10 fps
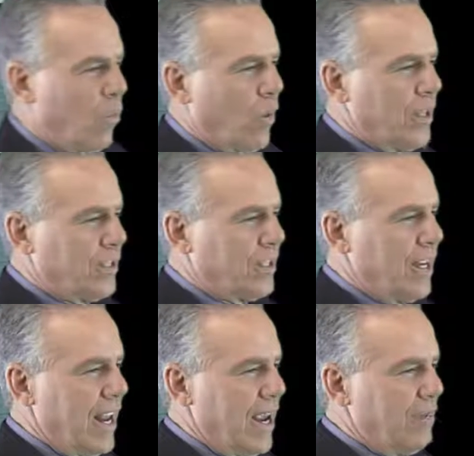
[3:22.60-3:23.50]
What's
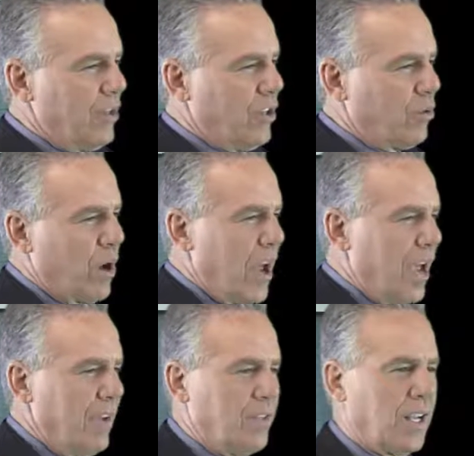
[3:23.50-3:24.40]
the name of the
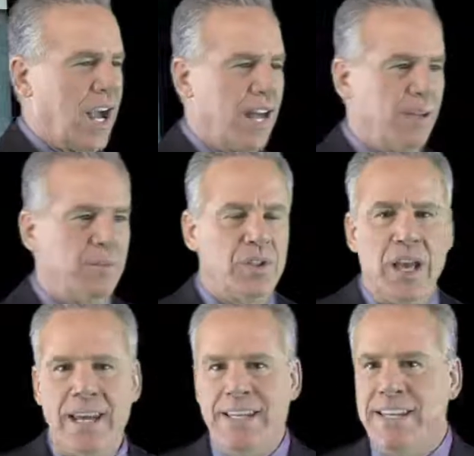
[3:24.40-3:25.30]
derived columns?
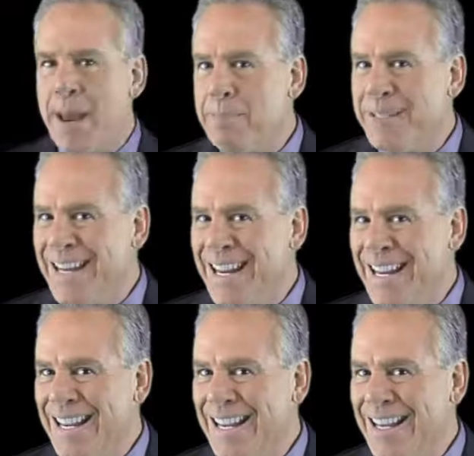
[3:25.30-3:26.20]

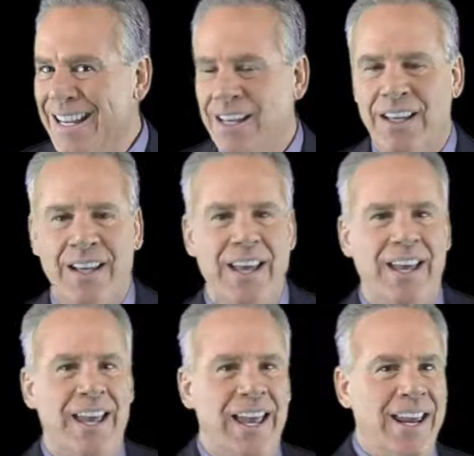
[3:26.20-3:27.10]
Depty
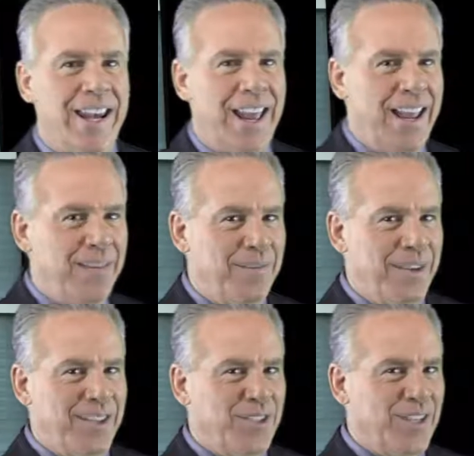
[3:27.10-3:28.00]
and
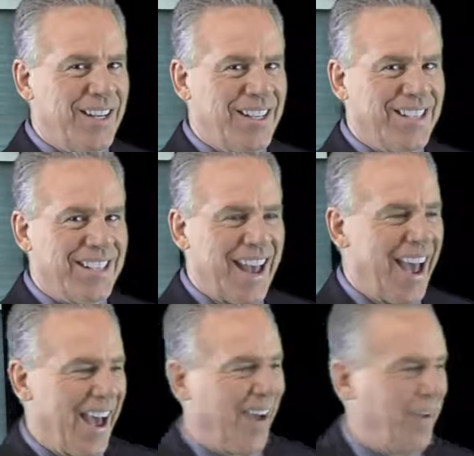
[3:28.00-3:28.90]
AVG
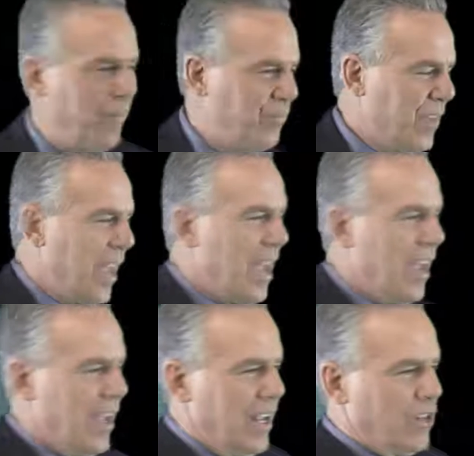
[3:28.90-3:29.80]
Sal.
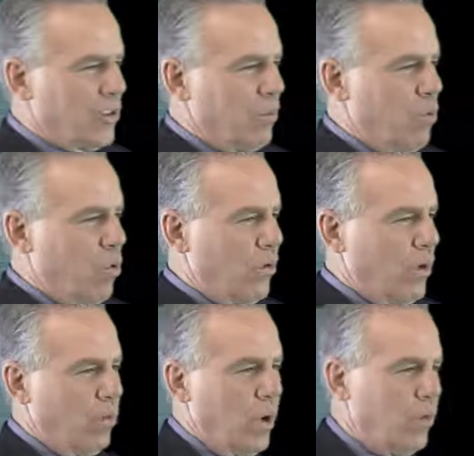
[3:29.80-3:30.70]
Is there more
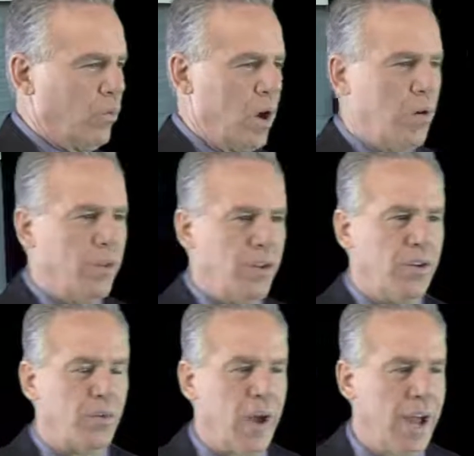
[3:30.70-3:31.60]
than one row in the
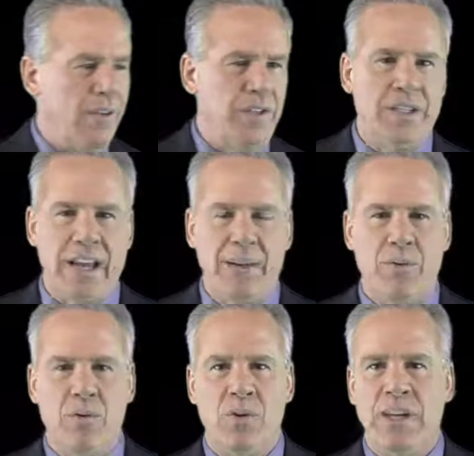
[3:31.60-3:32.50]
derived
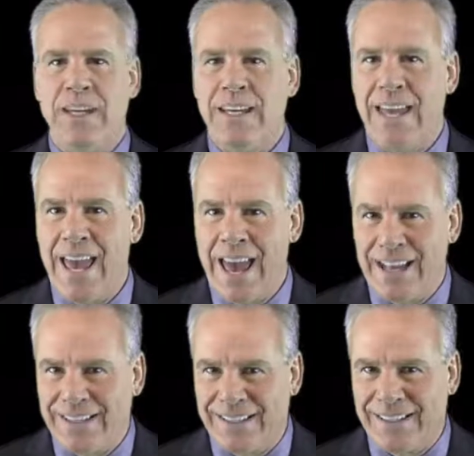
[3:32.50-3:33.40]
table?
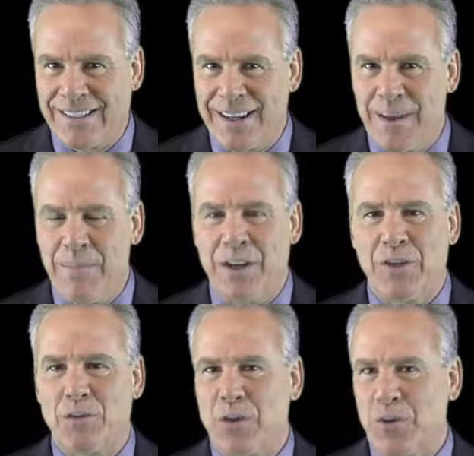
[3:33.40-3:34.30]
Yes,
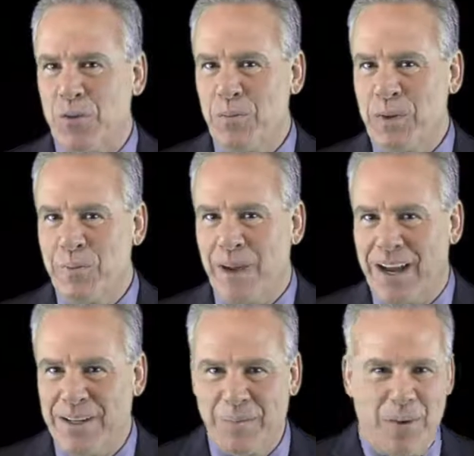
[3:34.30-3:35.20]
because we're grouping
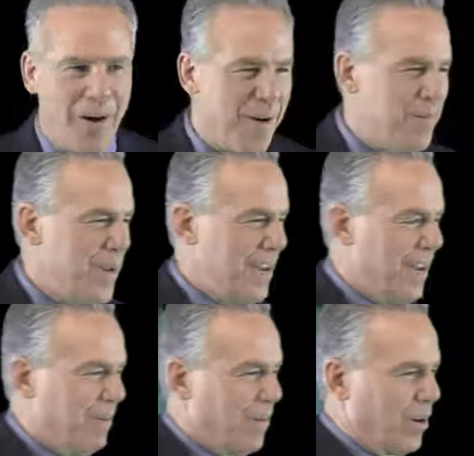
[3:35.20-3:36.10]
by department
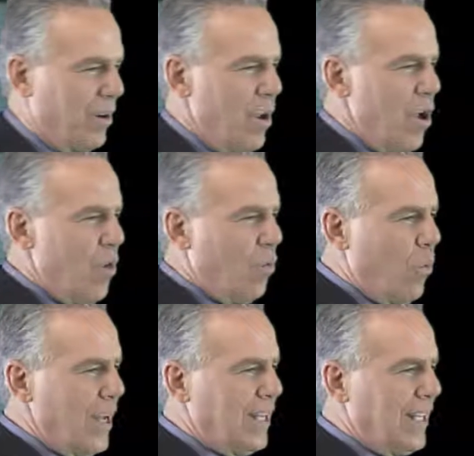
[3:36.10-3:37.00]
number.
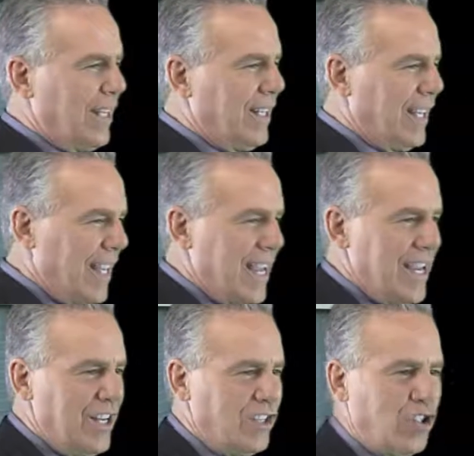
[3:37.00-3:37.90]
What
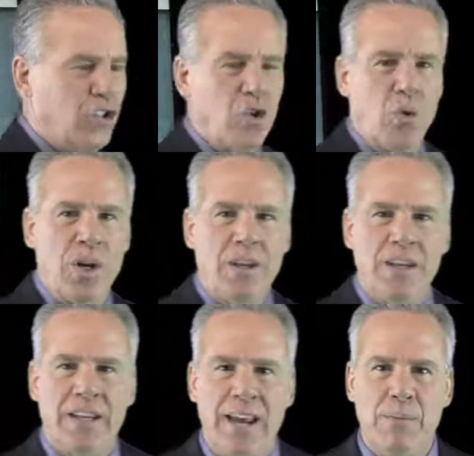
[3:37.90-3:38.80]
keys join
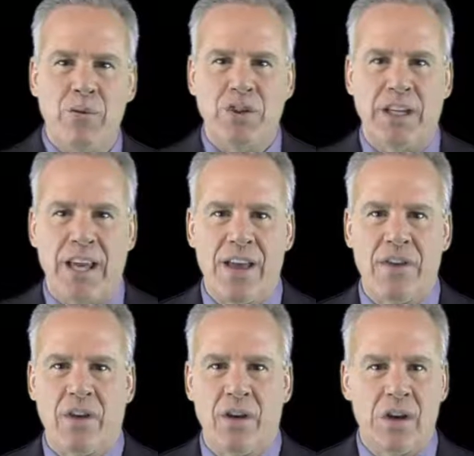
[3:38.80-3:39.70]
the tables
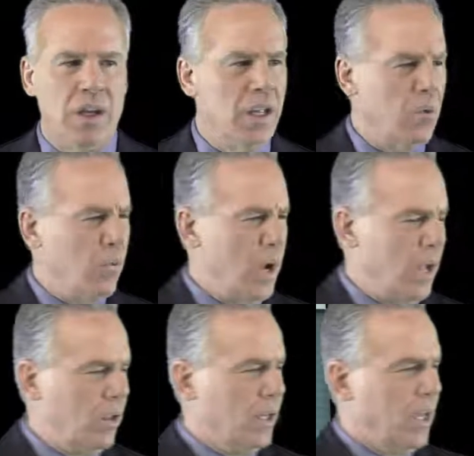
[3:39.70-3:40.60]
together?
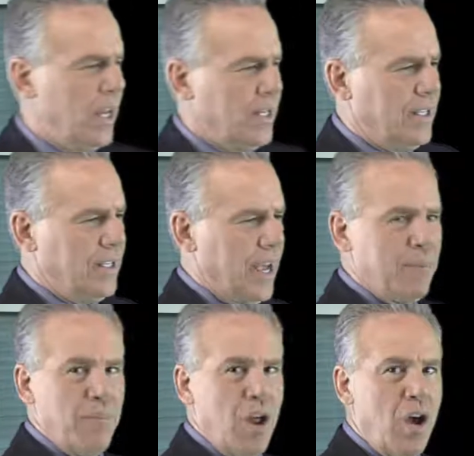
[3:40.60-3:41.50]
Well,
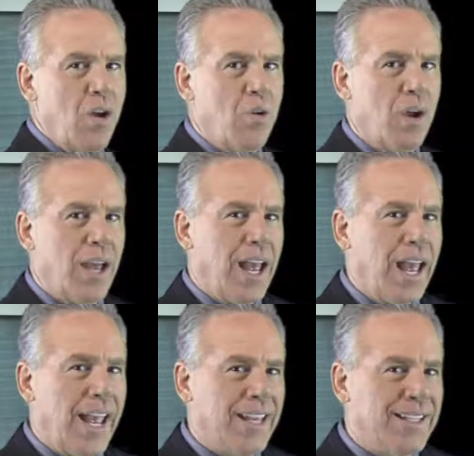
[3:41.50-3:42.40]
depno
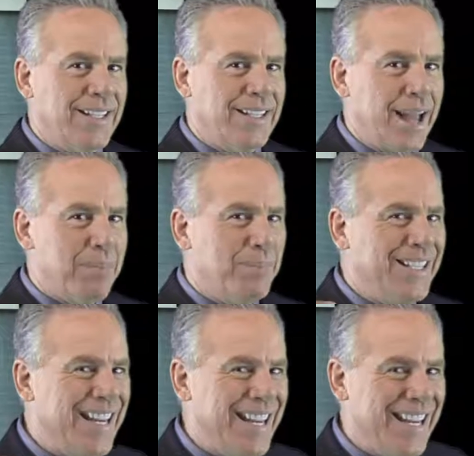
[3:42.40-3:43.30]
and
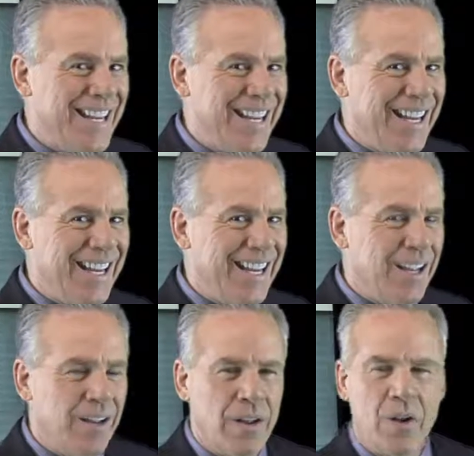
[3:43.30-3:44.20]
depti.
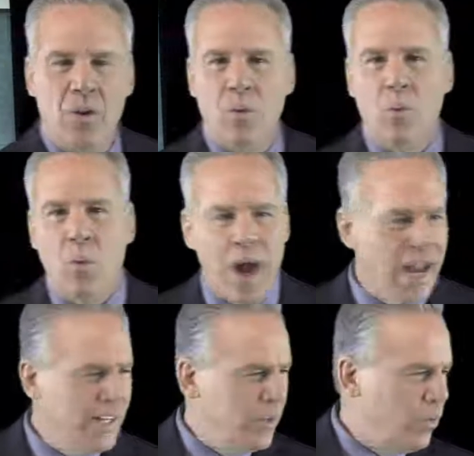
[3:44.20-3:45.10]

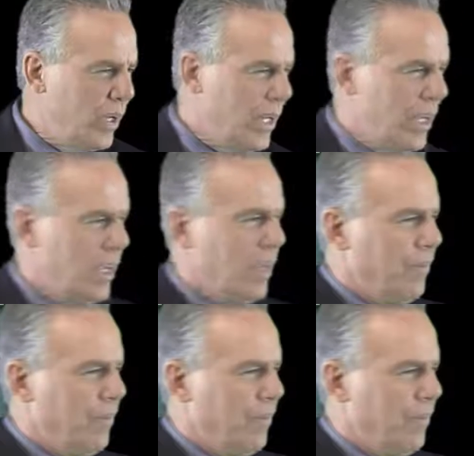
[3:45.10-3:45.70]
Why did we